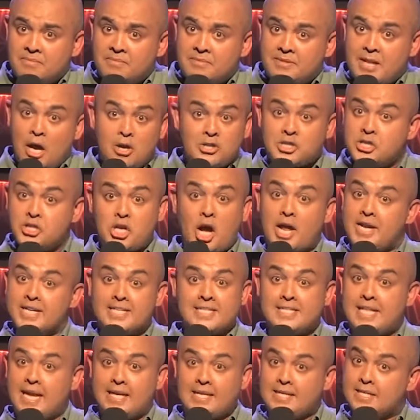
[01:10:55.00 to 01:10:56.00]
now she's got a
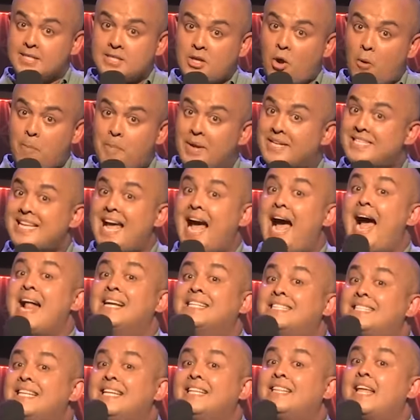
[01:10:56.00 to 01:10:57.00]
stethoscope and say,
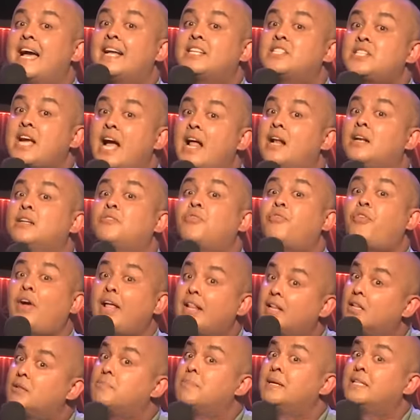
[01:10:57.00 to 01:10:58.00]
Auntie, their child
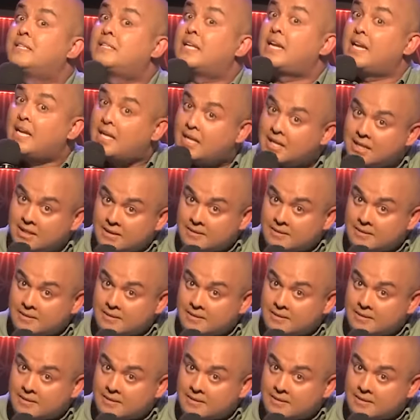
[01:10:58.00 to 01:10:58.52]
failed matric.